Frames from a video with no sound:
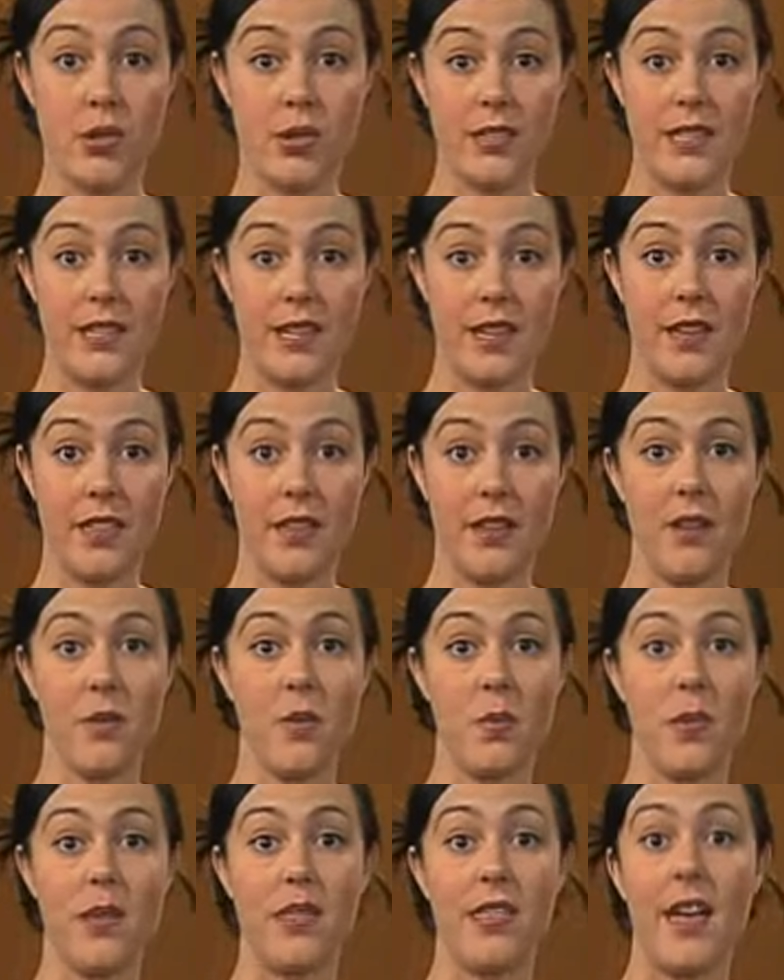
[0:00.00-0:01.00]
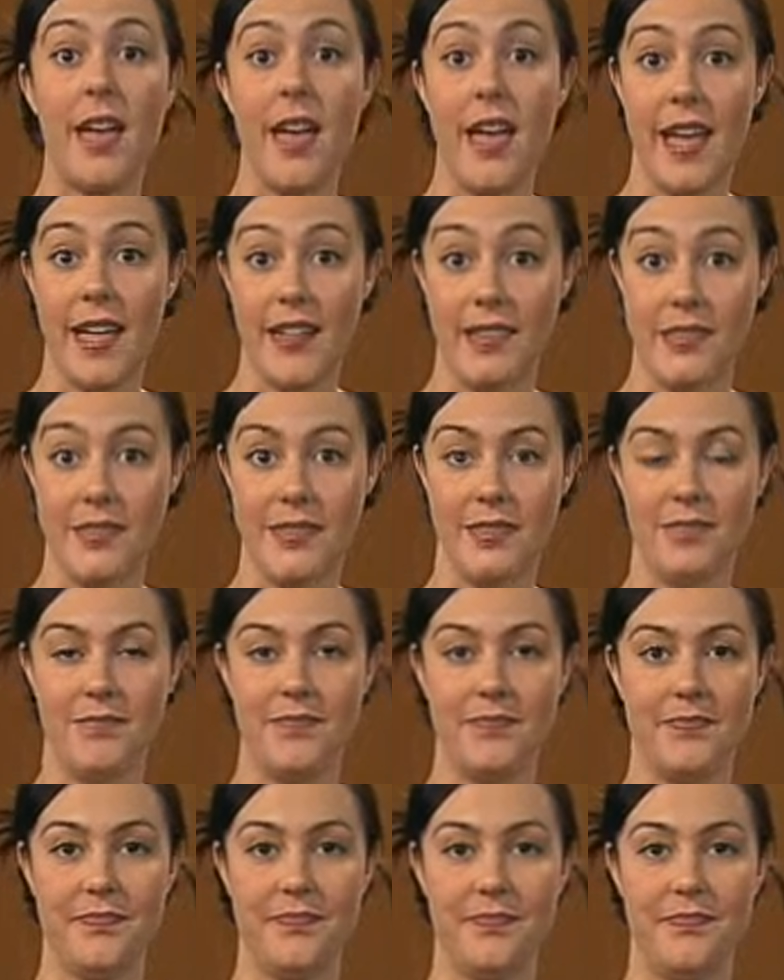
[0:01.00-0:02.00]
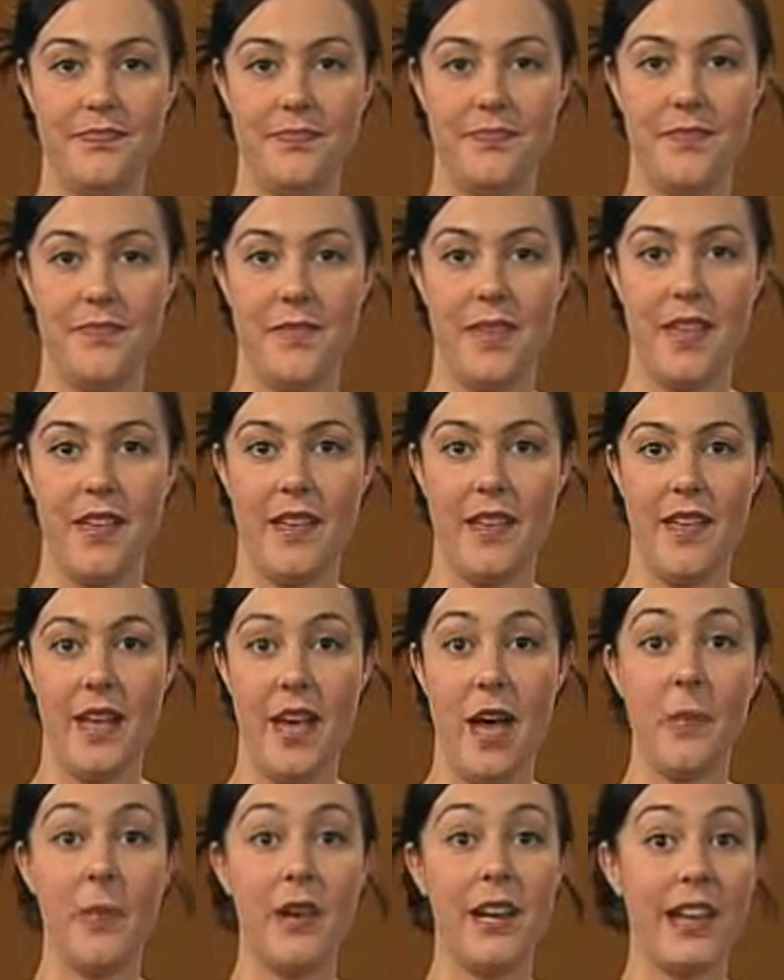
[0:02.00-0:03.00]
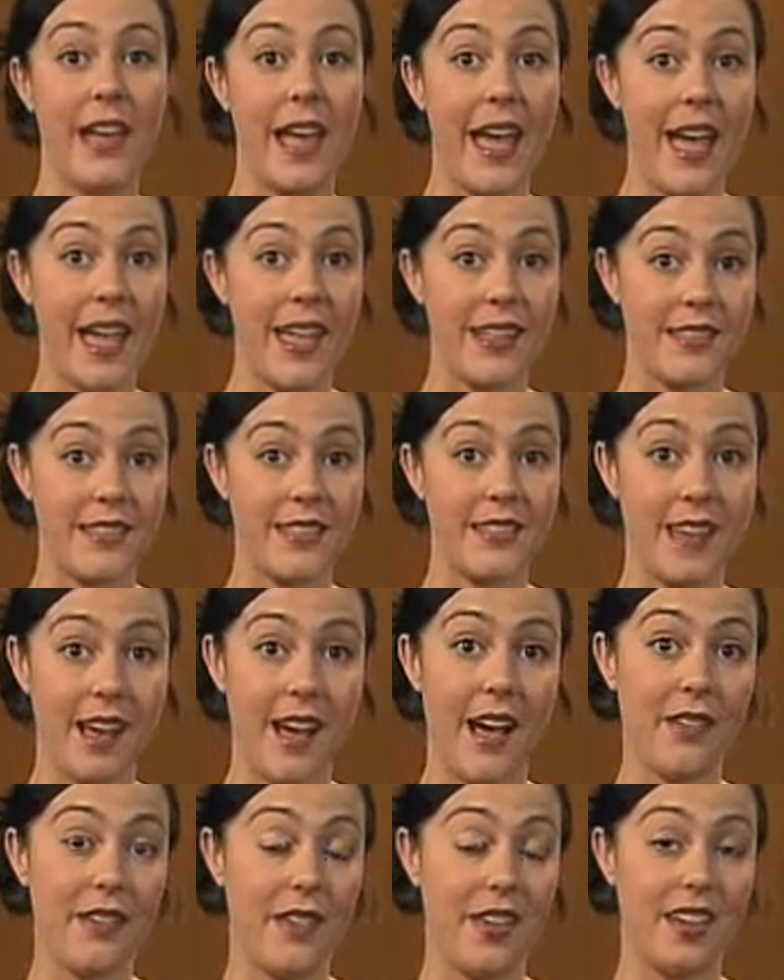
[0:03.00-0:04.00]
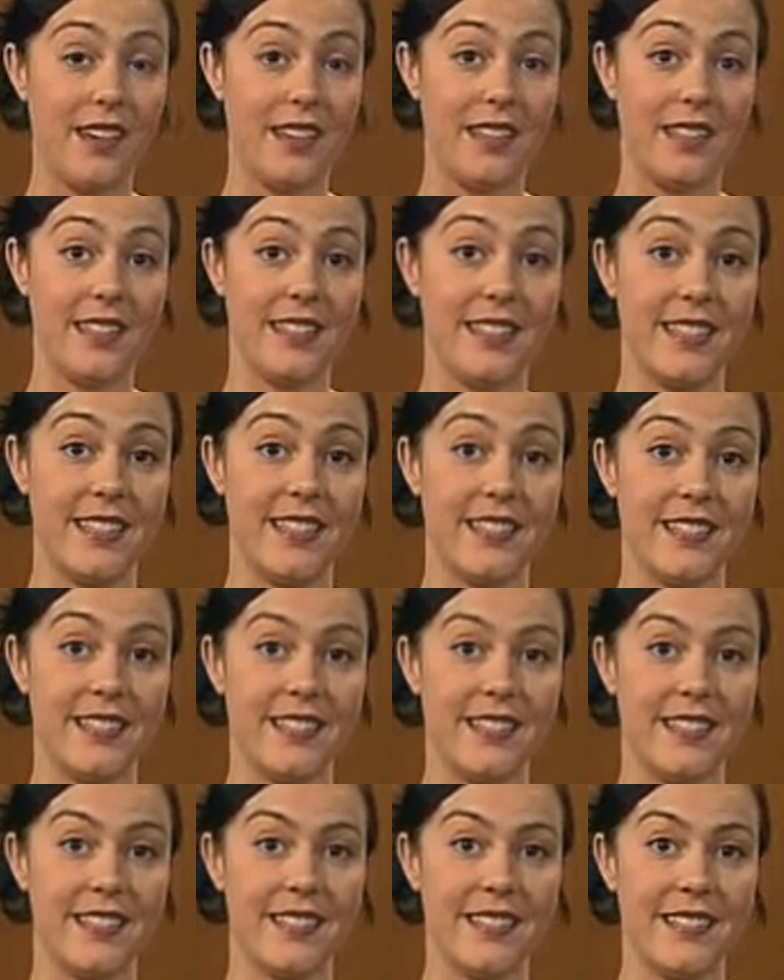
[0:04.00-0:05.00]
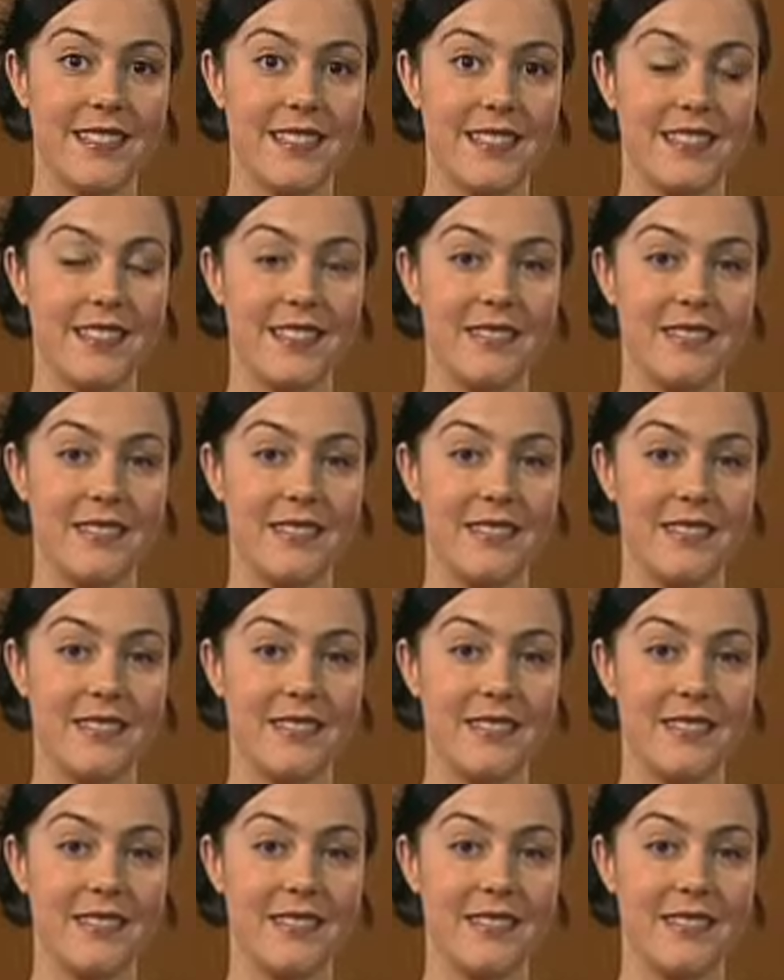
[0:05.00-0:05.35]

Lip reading: joined together with and. How many ands are there in the sentence?